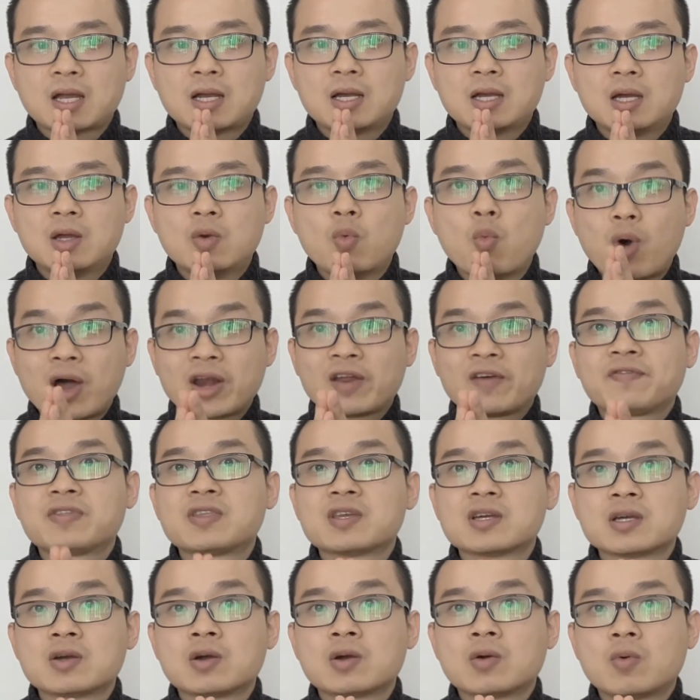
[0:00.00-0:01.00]
In one of
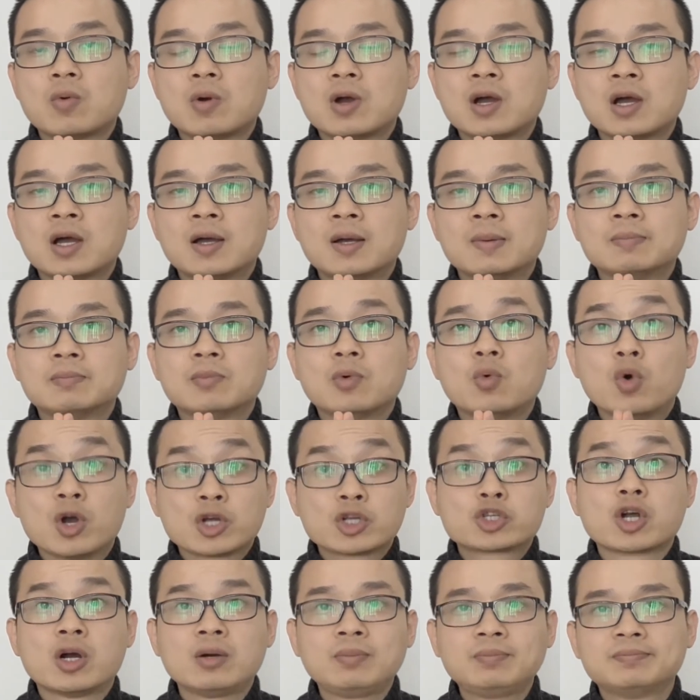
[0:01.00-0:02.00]
the
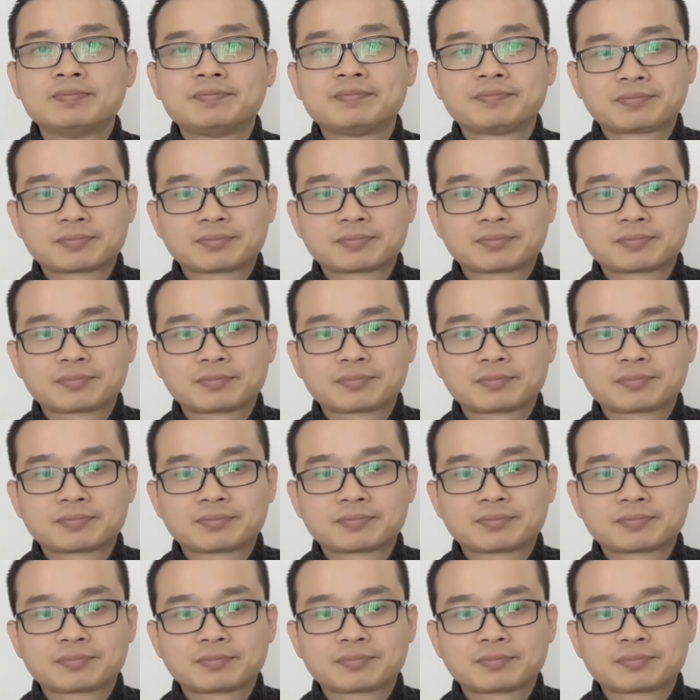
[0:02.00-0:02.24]
workshop,